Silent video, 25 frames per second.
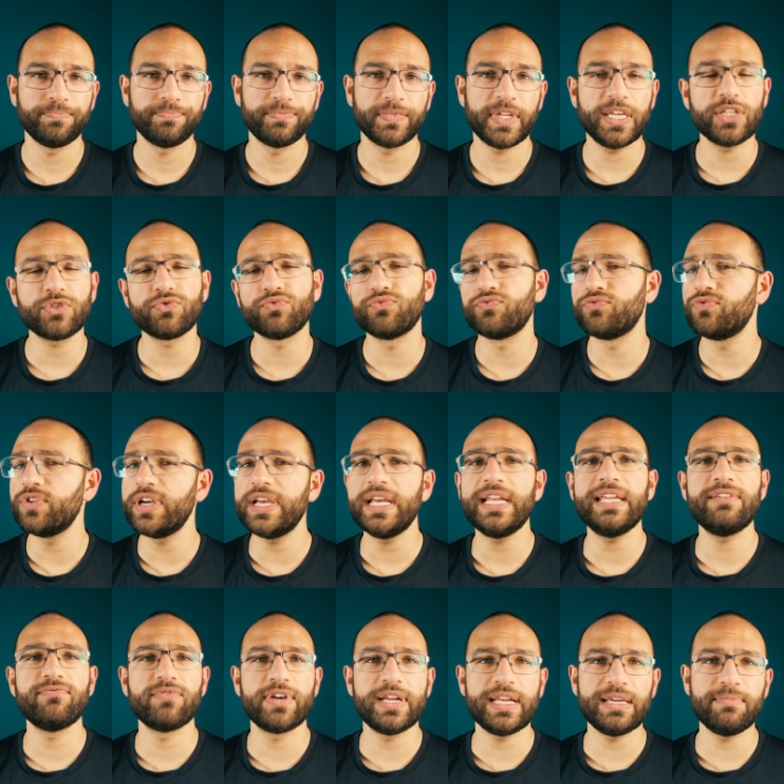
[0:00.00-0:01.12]
It's
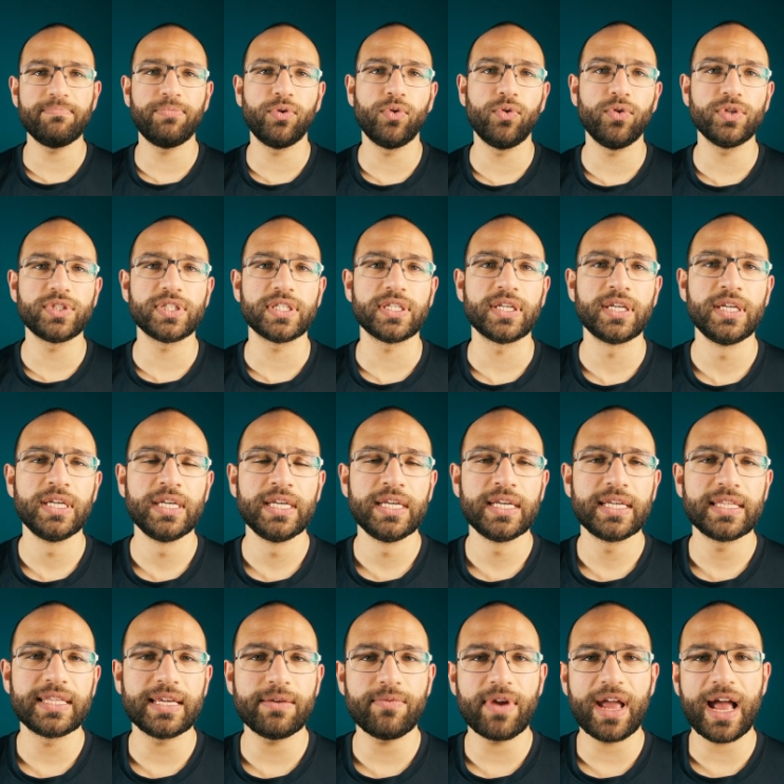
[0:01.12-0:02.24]
really, really important
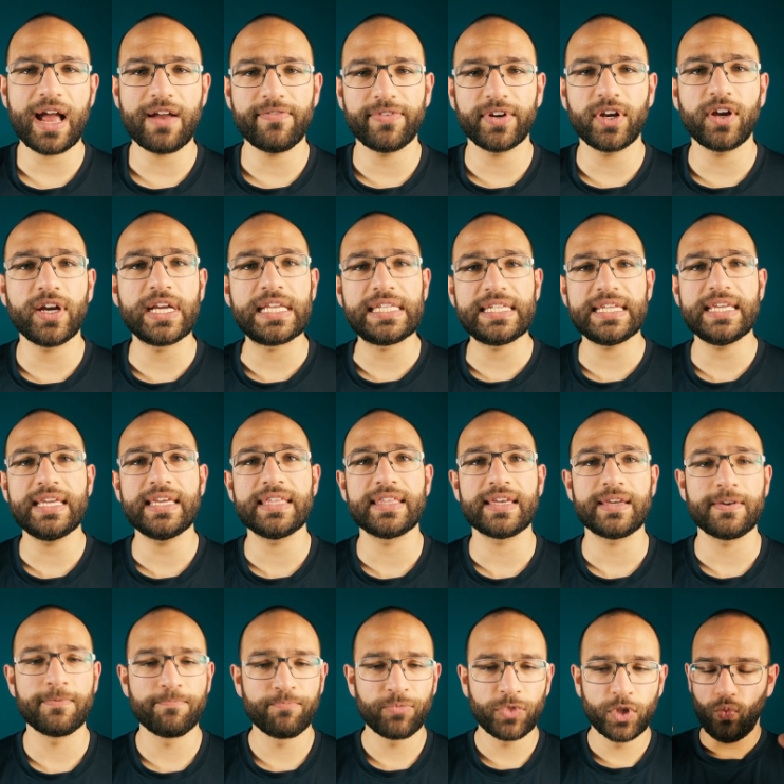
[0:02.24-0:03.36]
that we have an idea
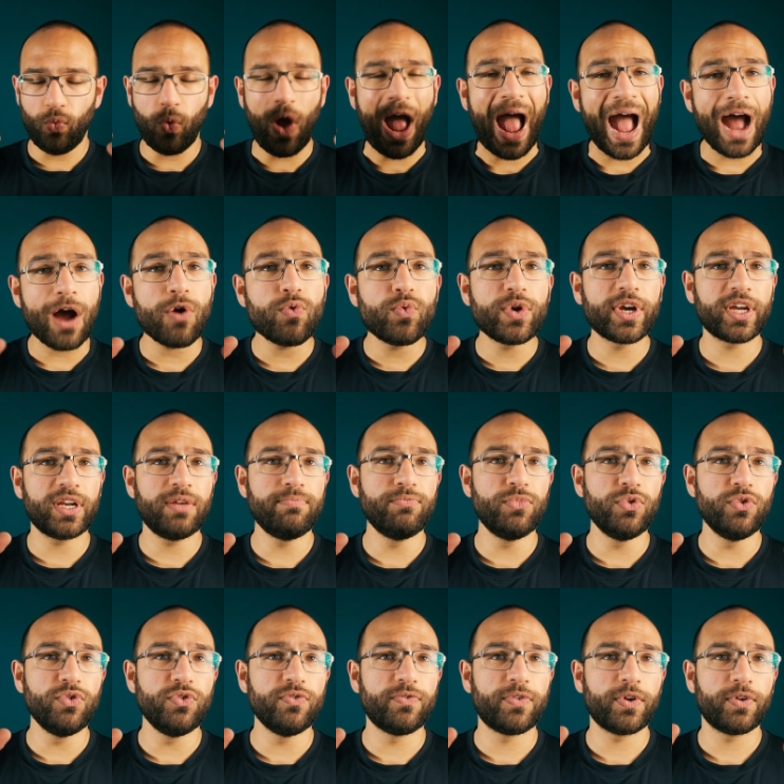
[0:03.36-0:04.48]
that how we're going to
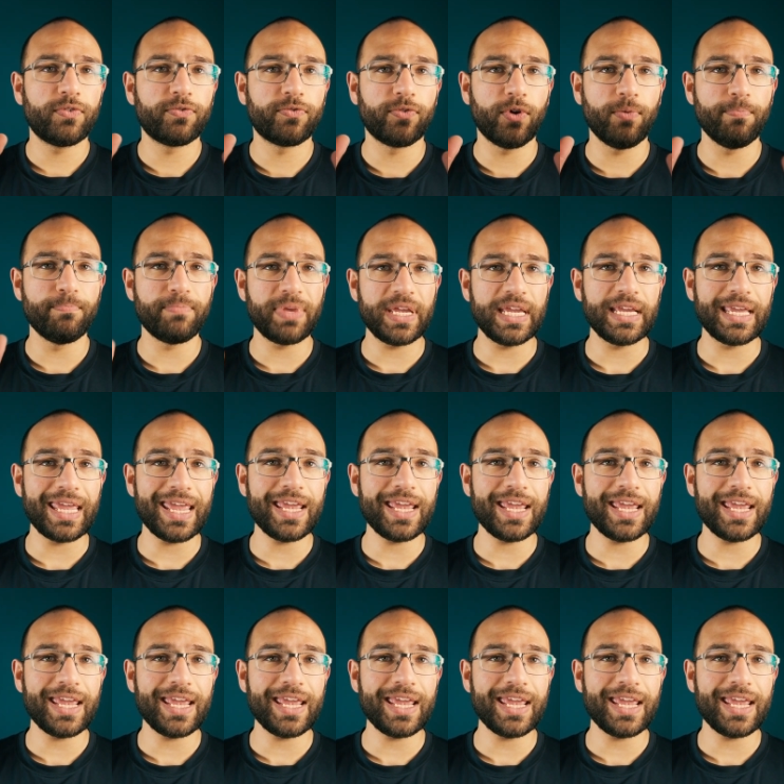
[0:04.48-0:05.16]
move from being